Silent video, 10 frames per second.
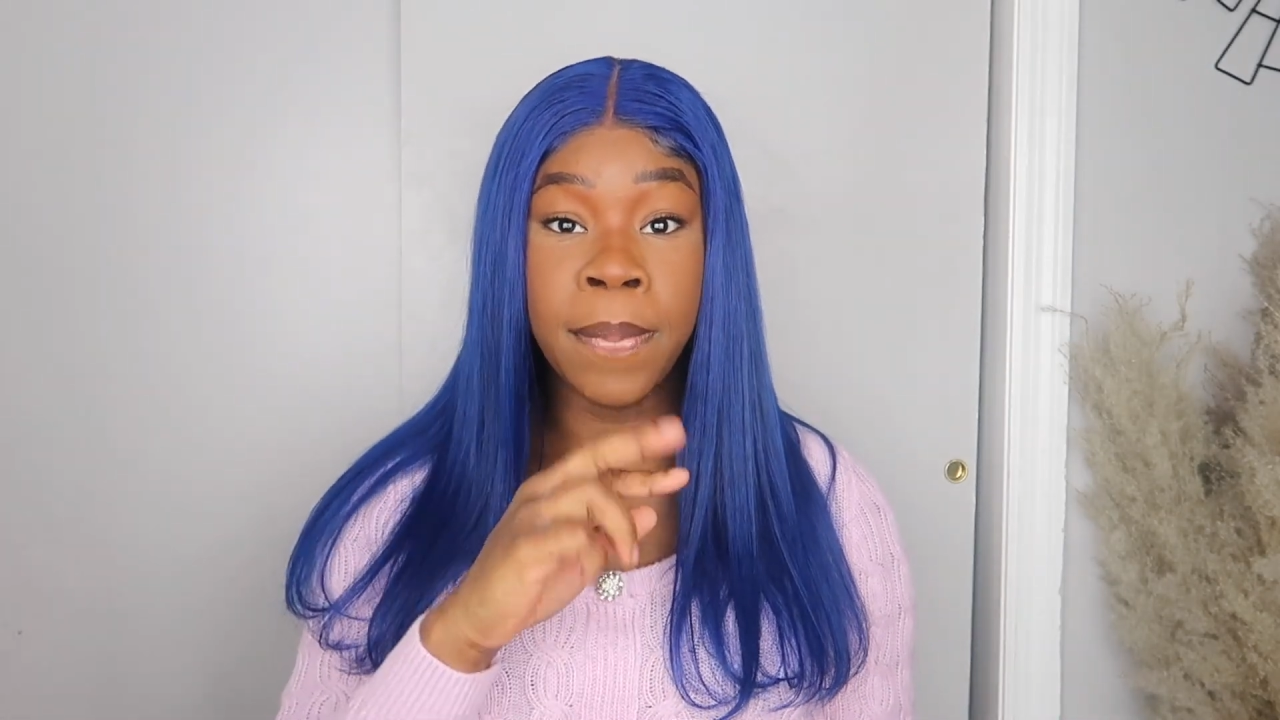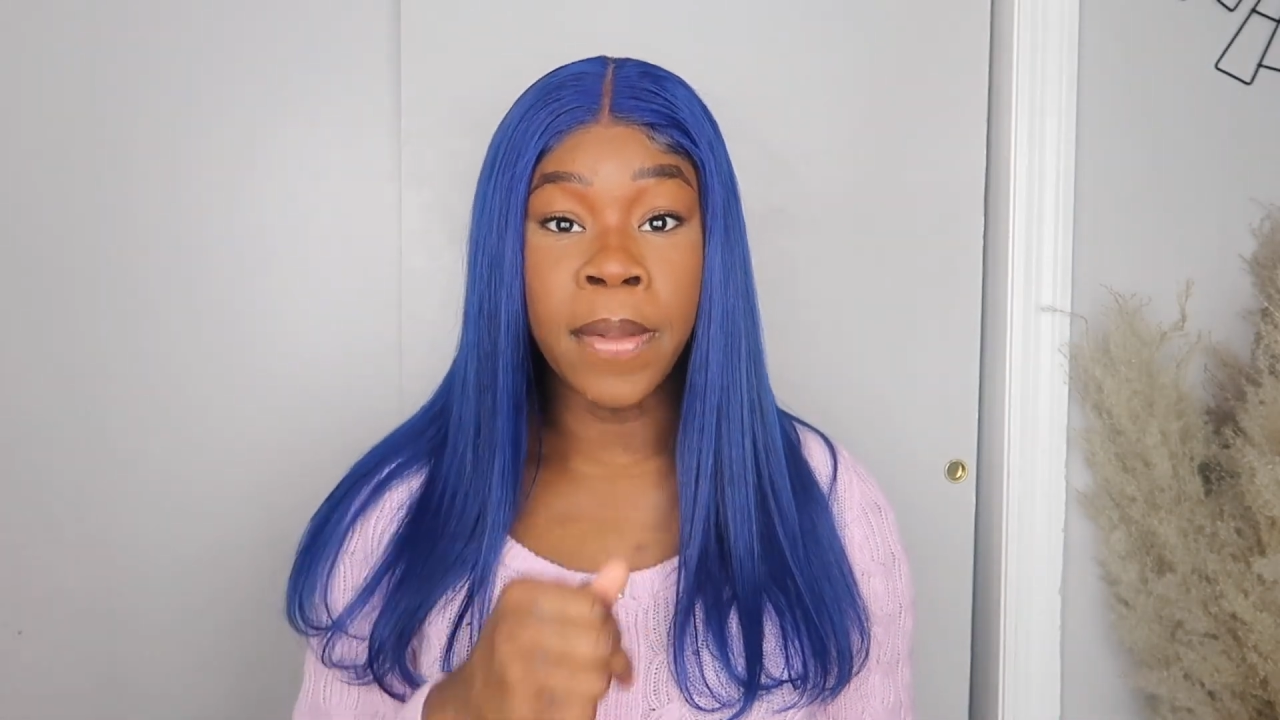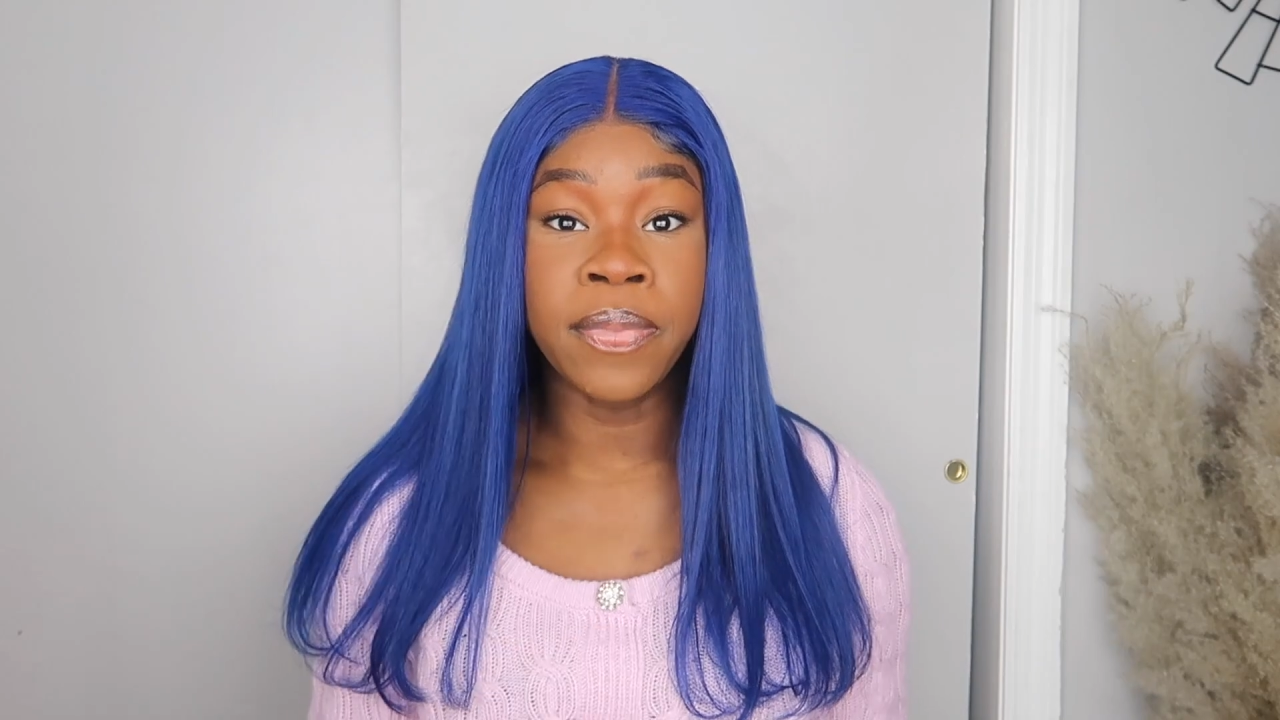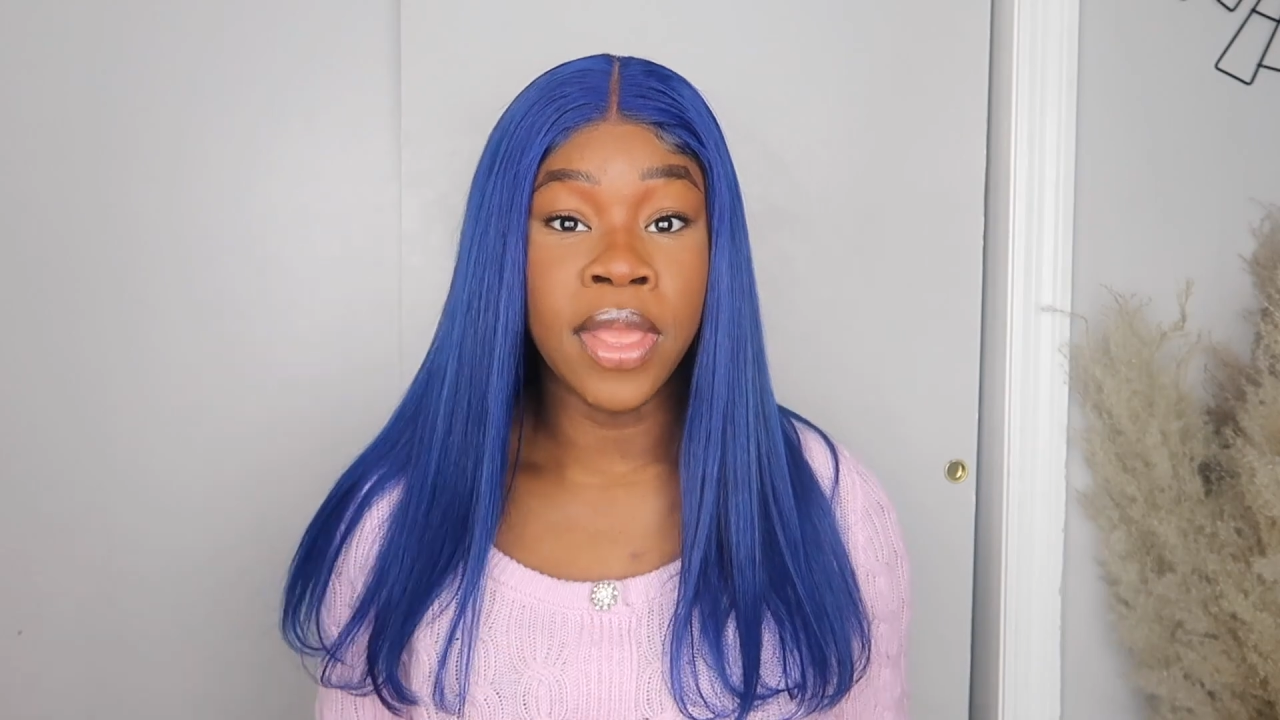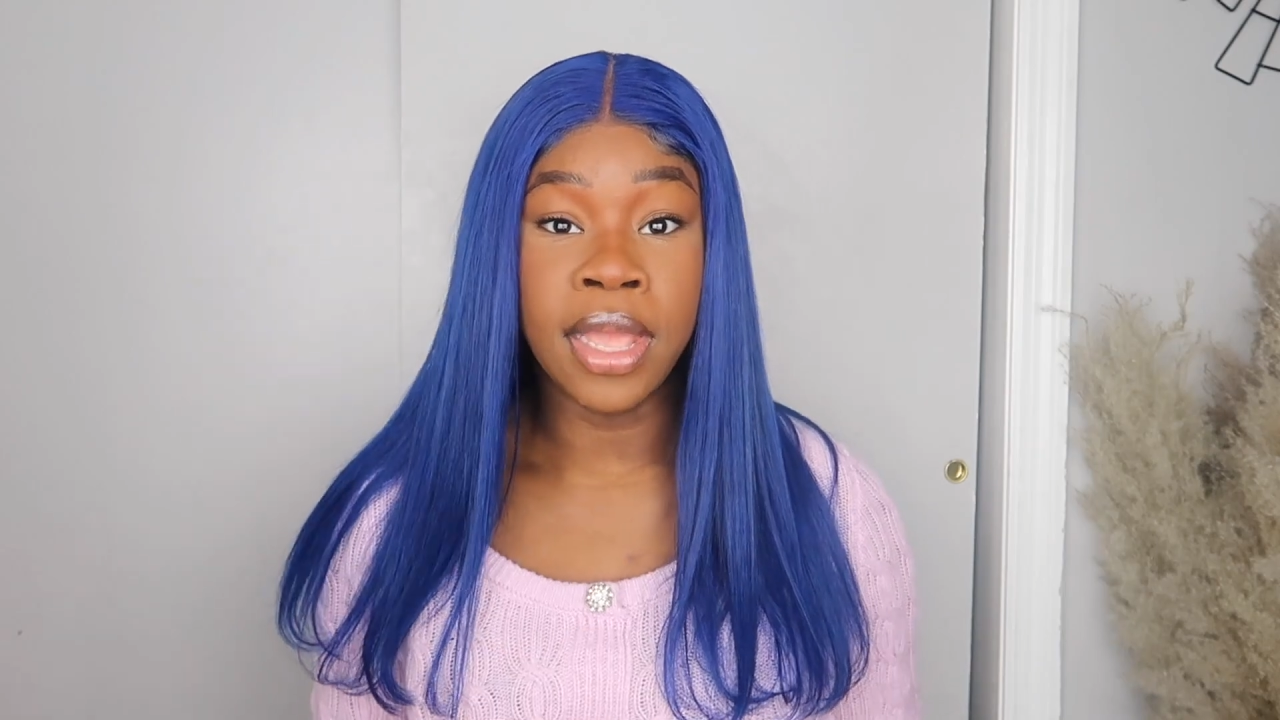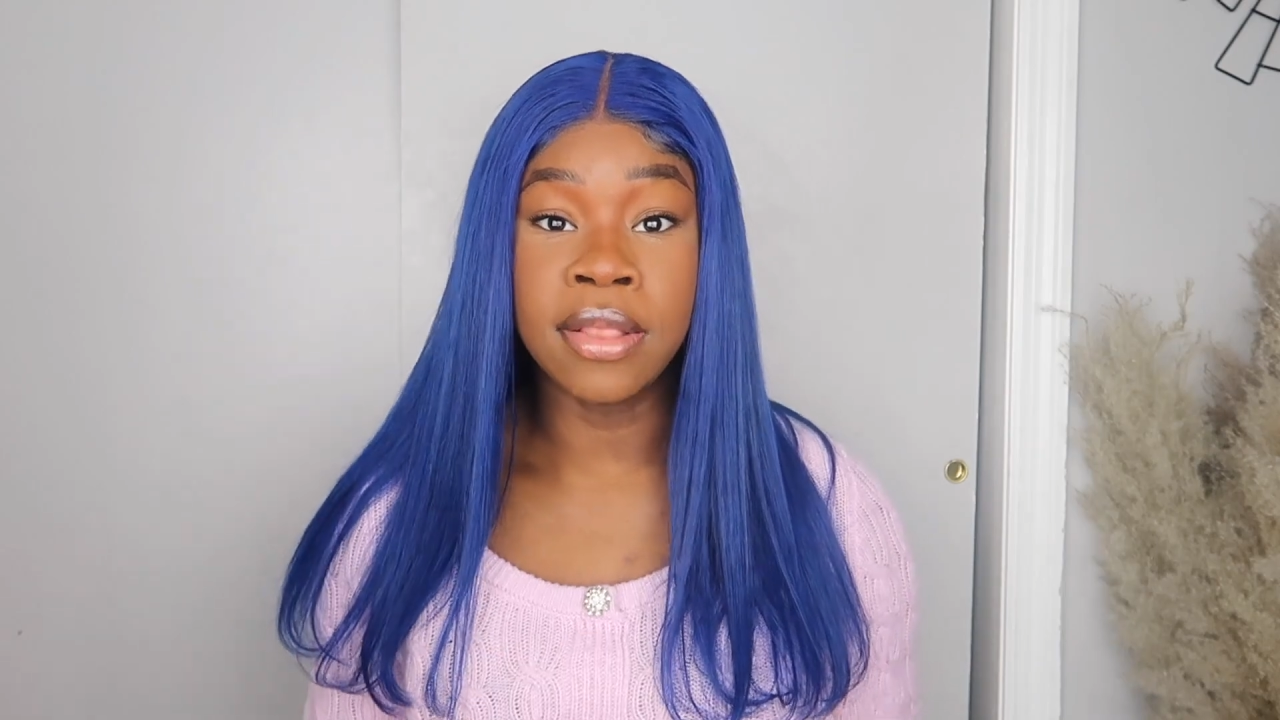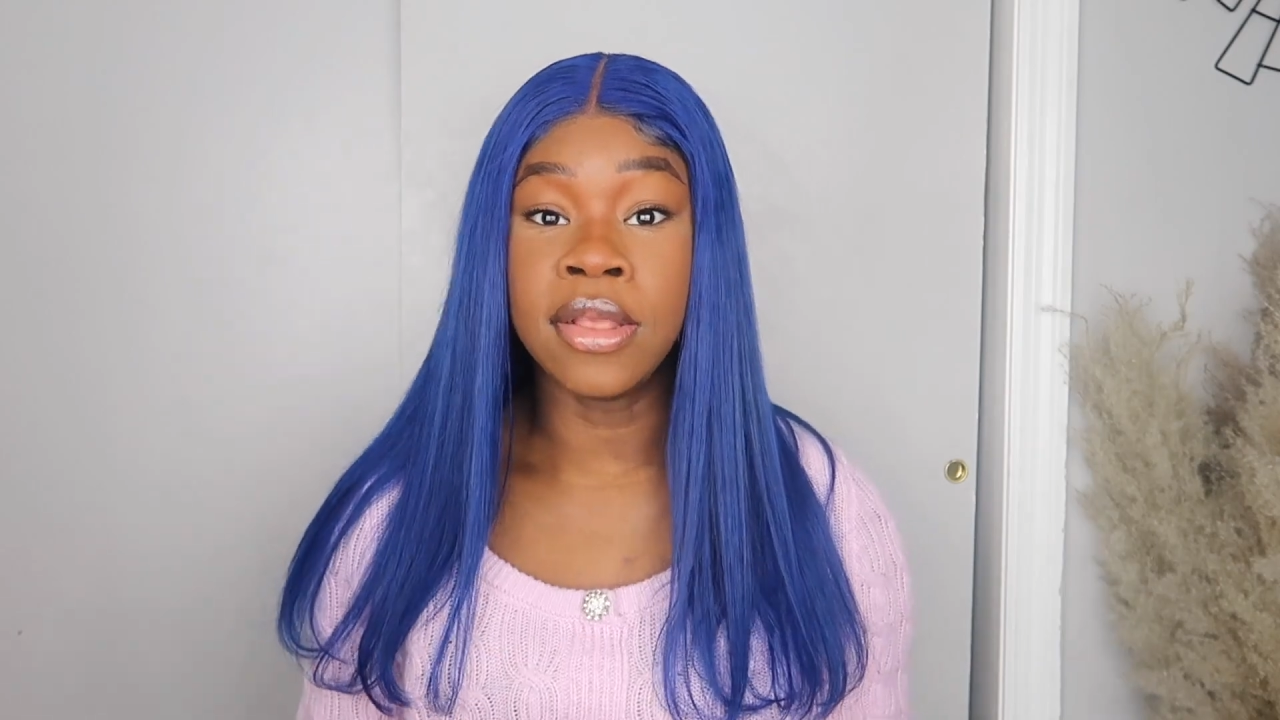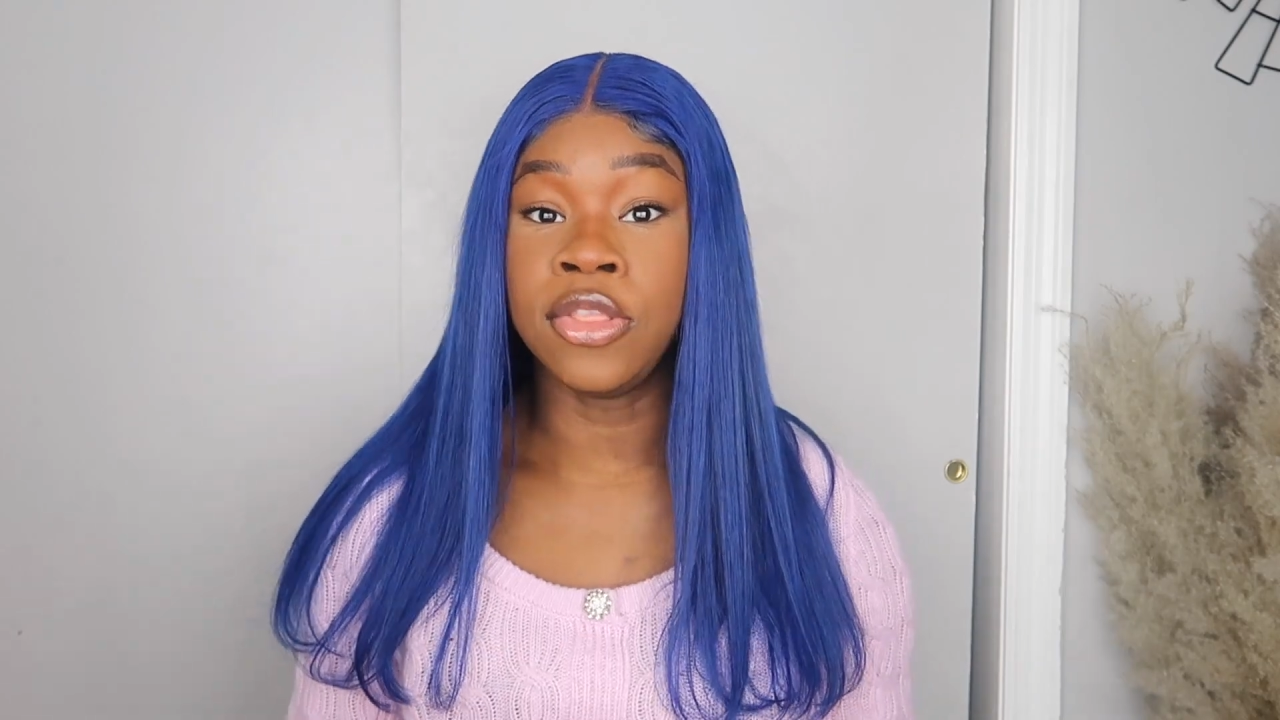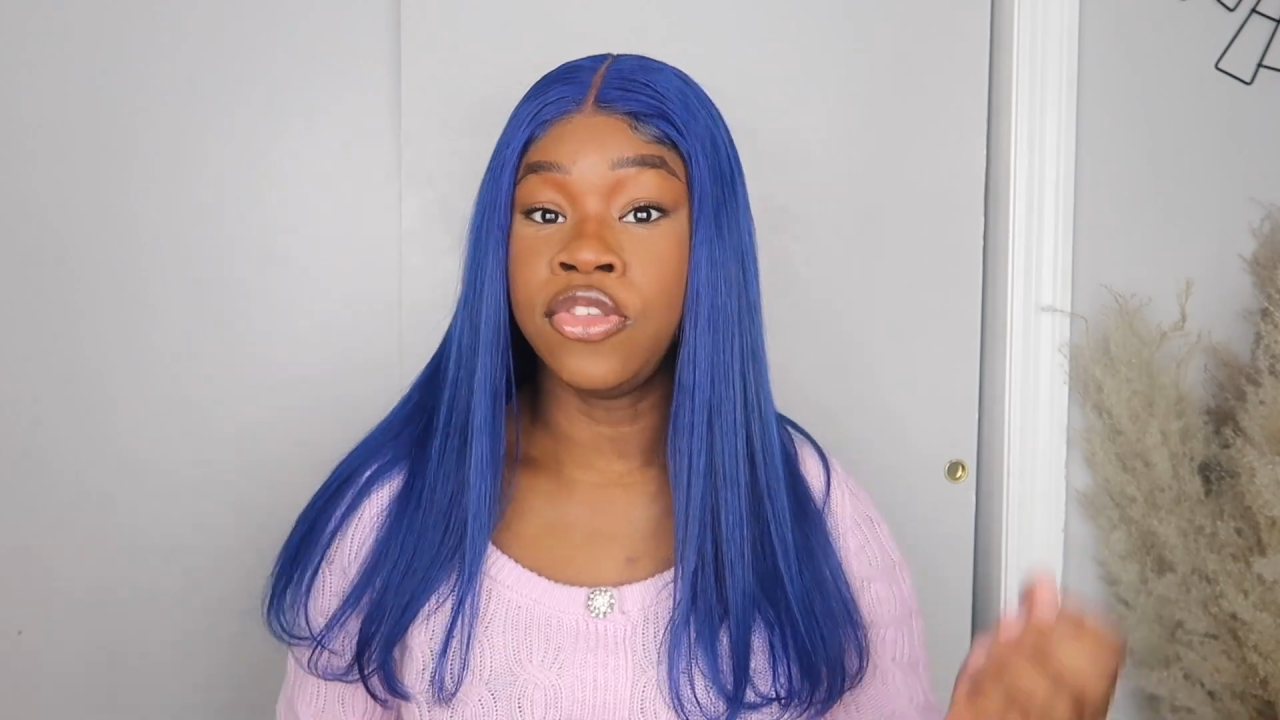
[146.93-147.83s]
bumped the ends up